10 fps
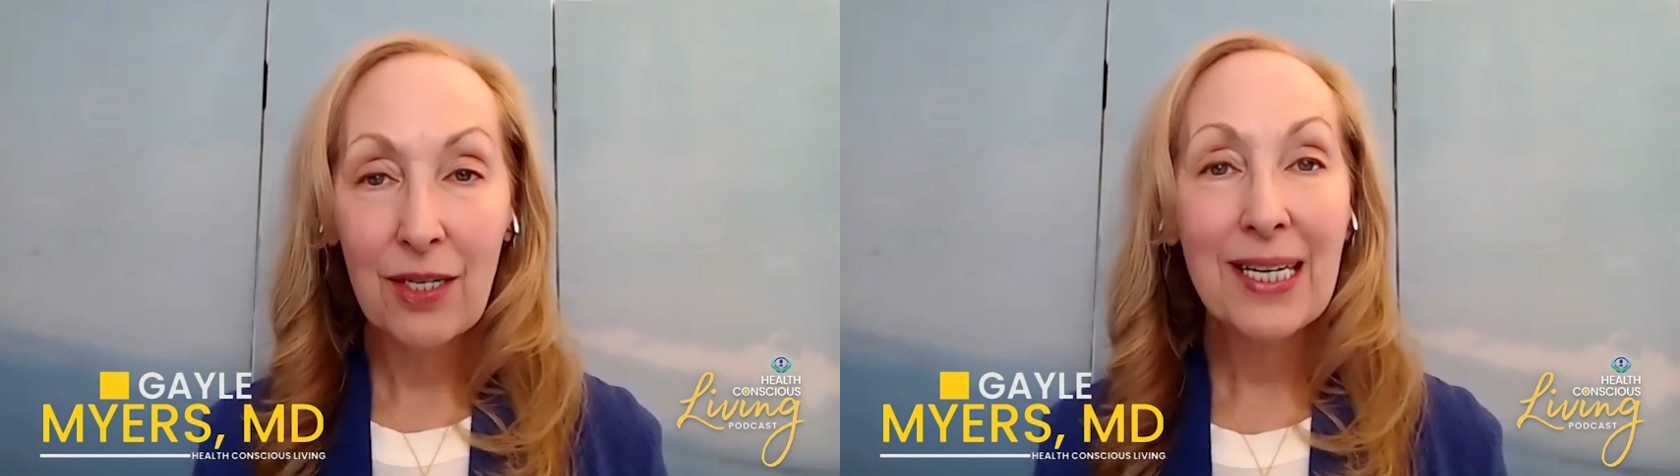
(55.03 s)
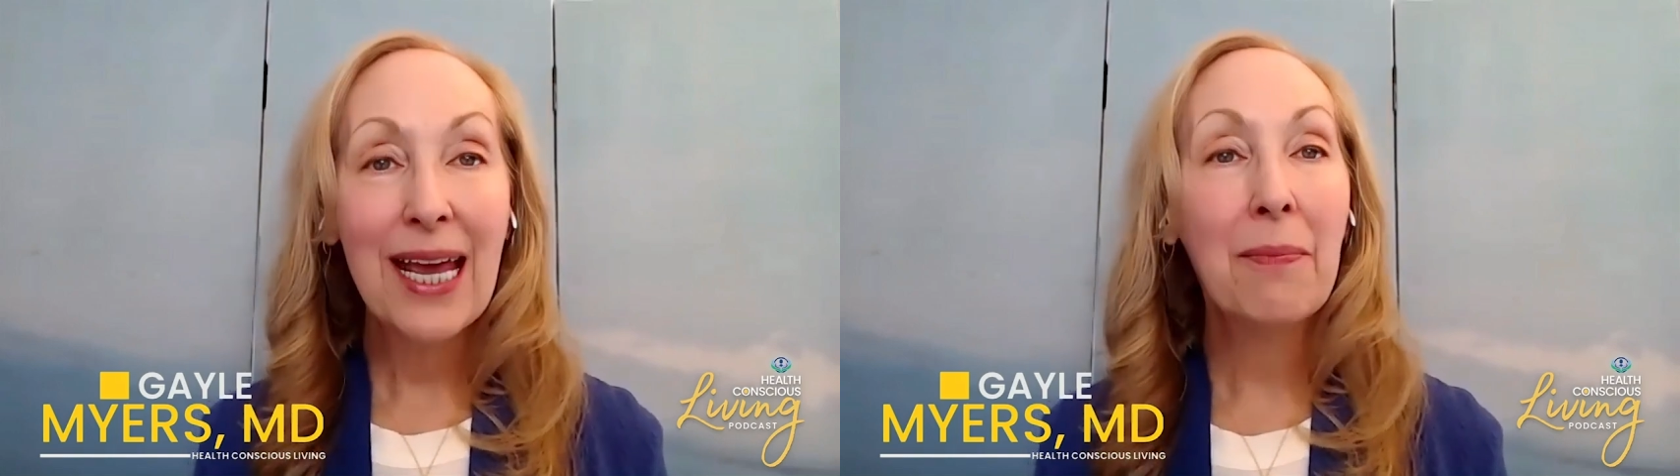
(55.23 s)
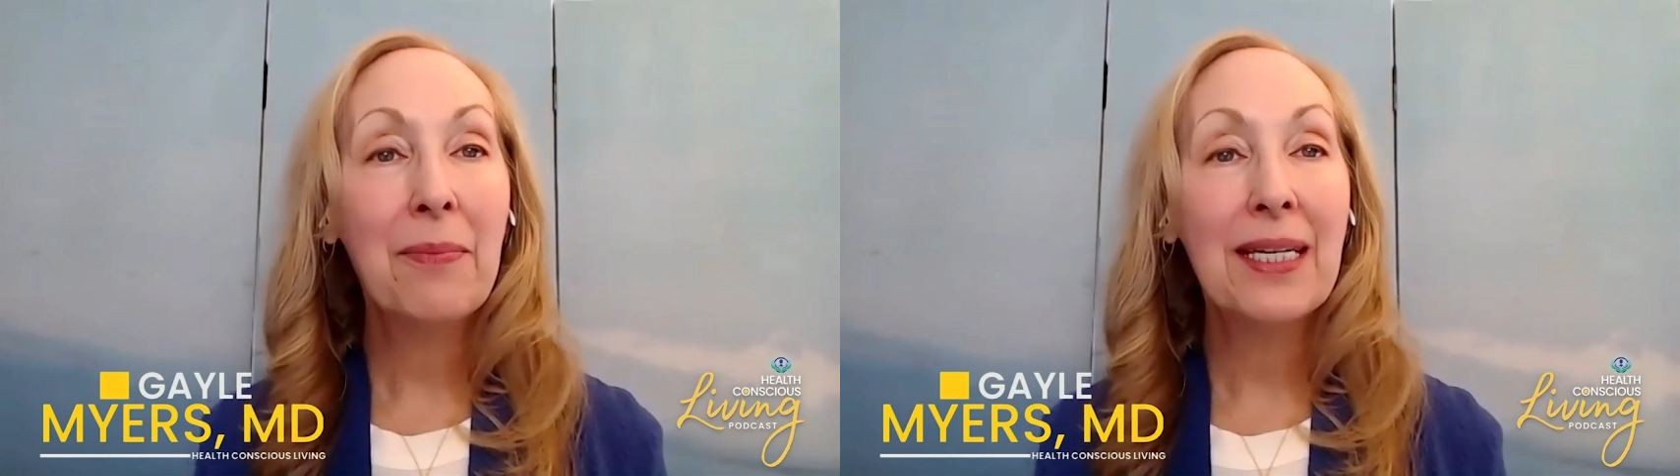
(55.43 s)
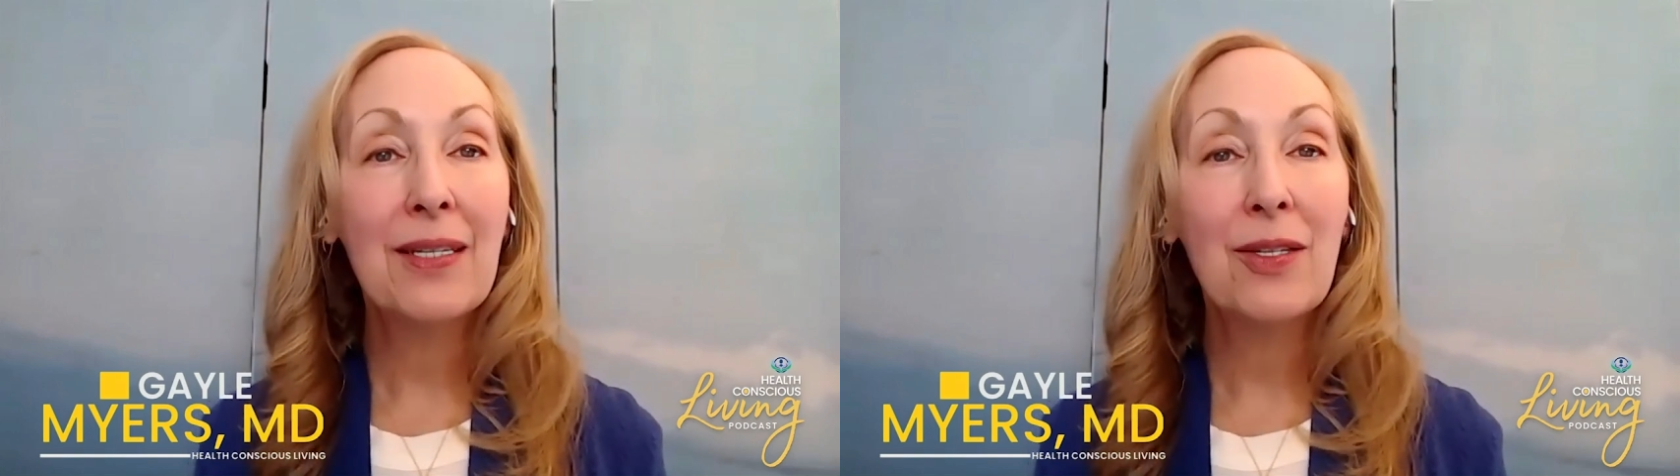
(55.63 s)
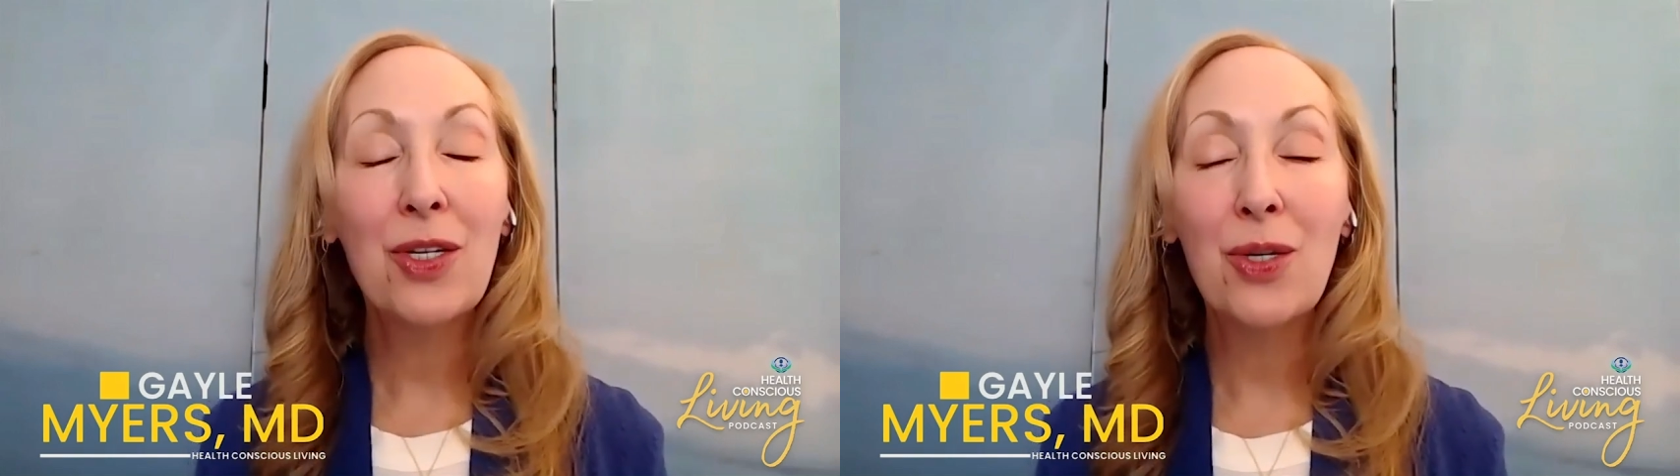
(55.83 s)
tapping
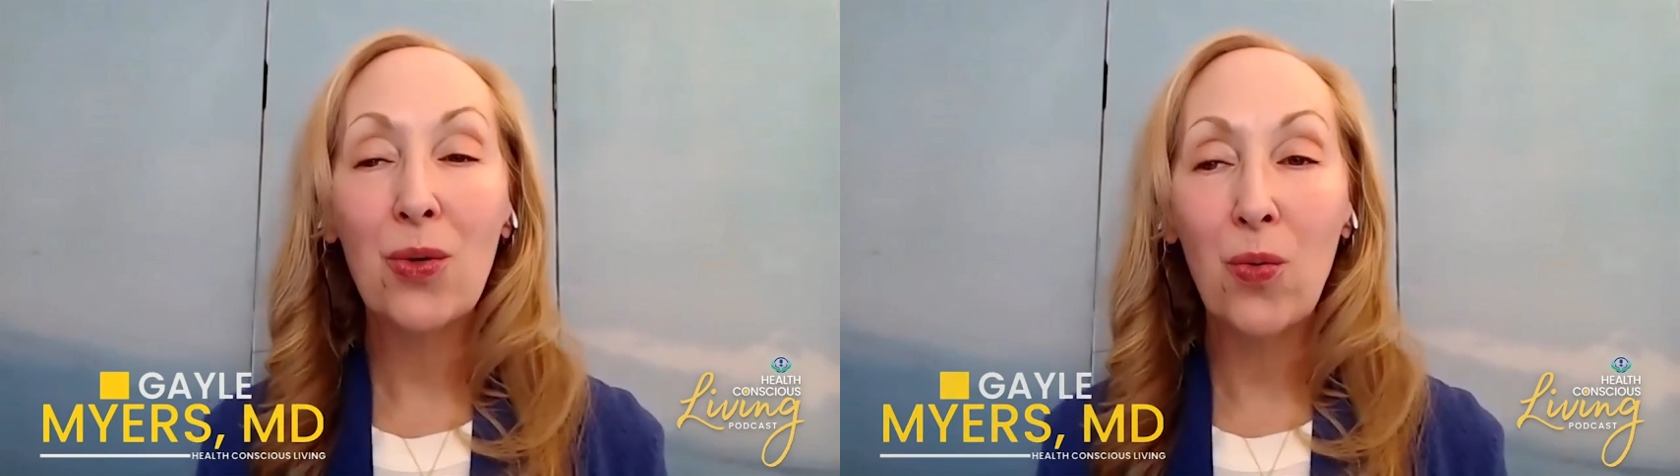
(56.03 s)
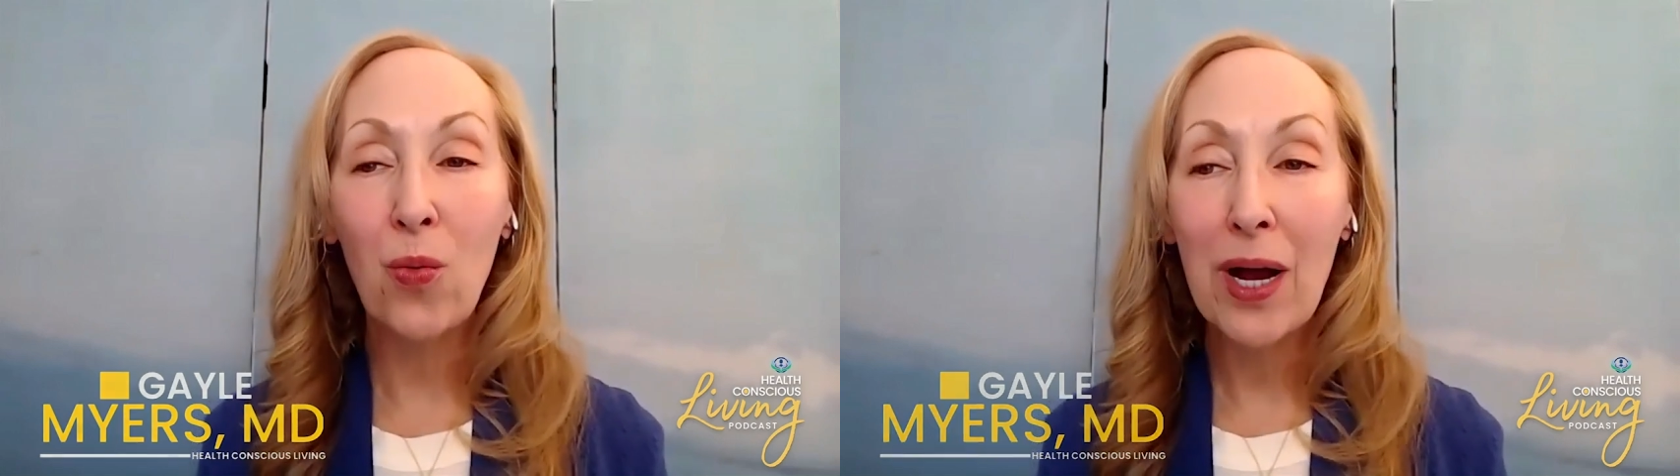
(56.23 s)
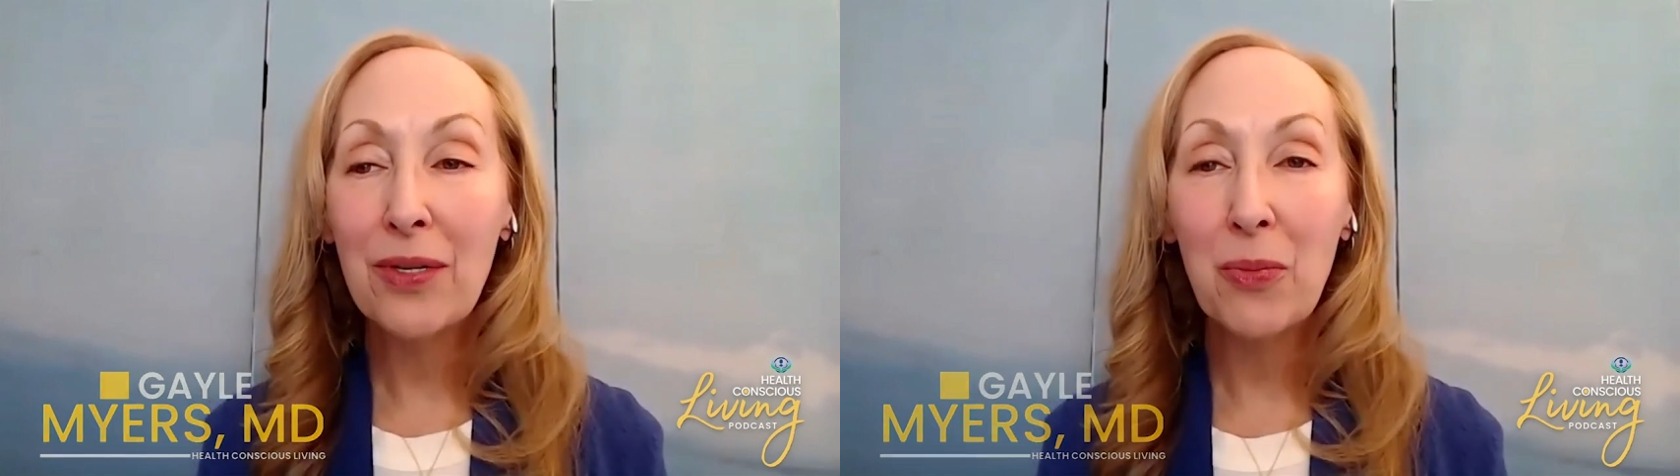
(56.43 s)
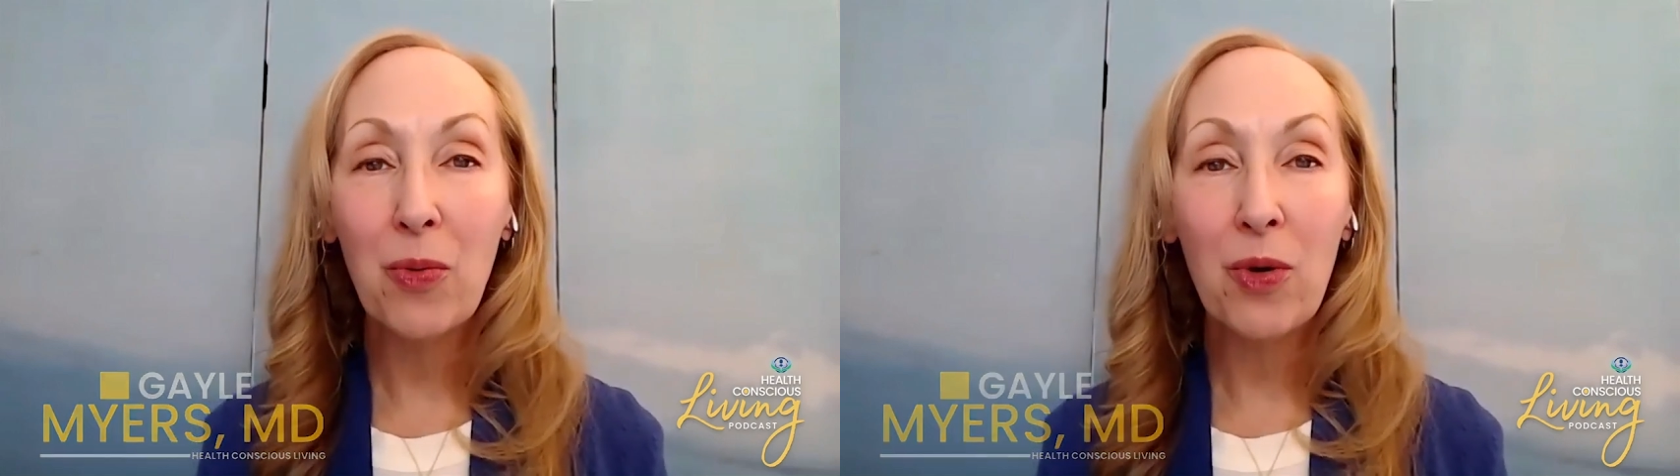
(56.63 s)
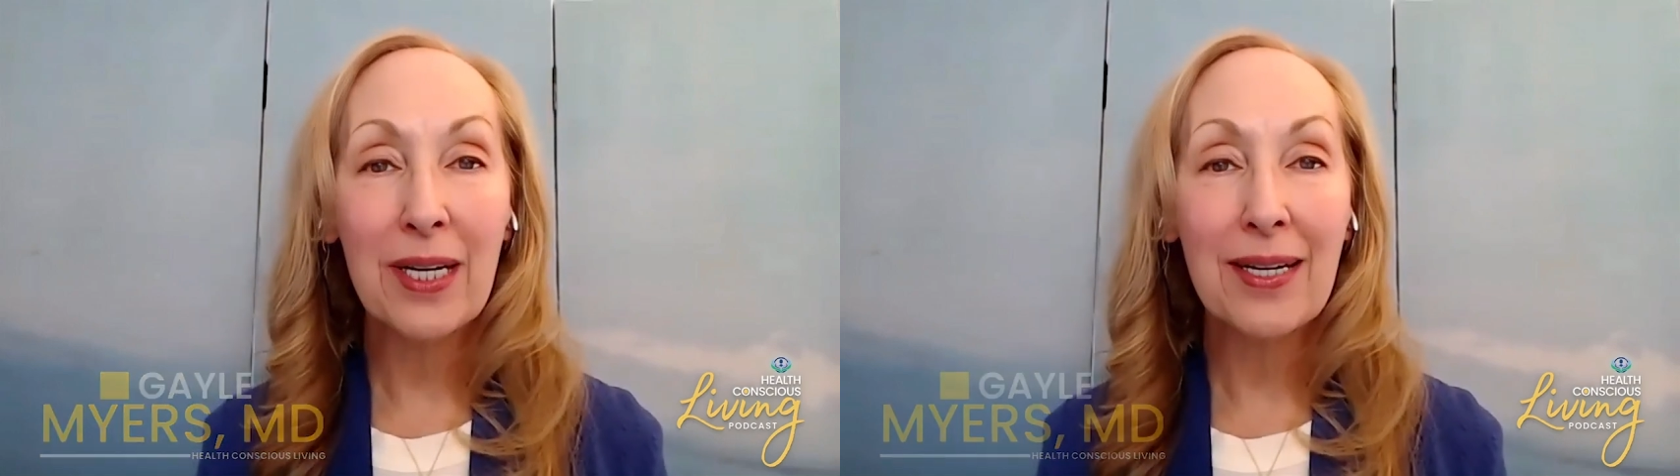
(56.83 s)
into your
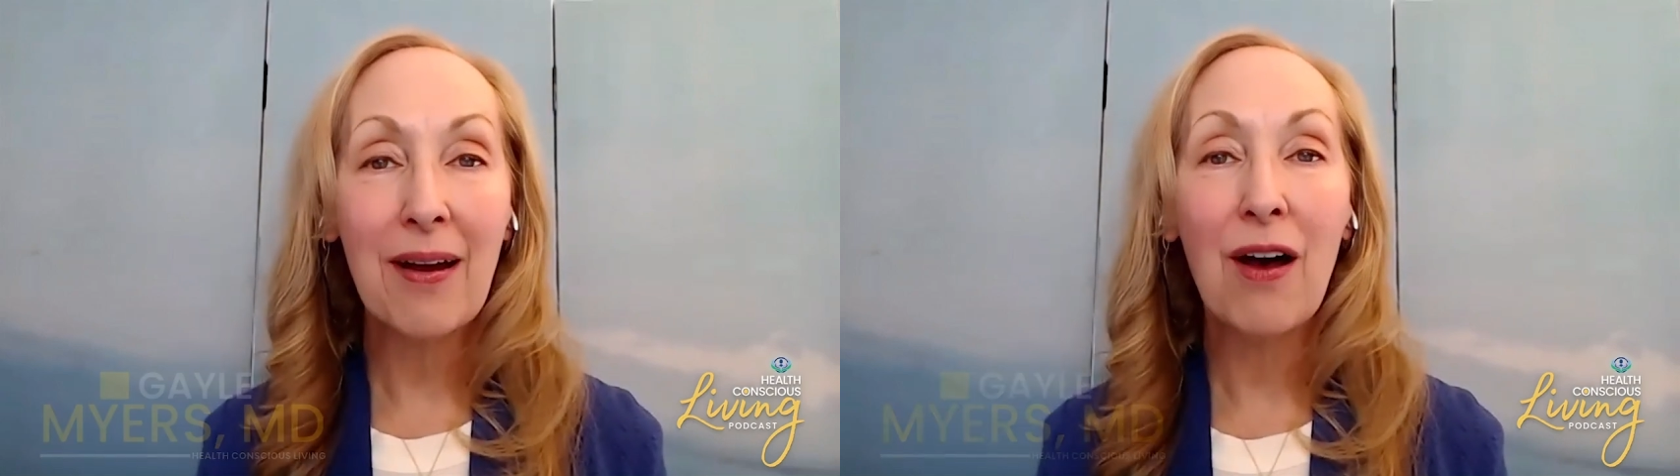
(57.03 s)
wellspring